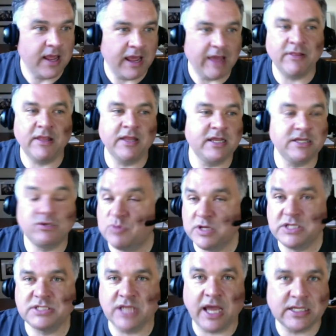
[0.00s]
and then he
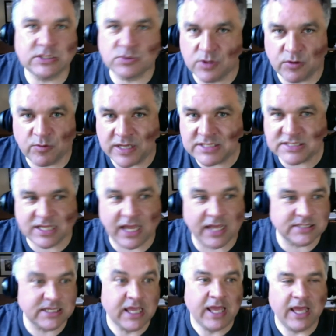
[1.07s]
re-signs with the Red Sox,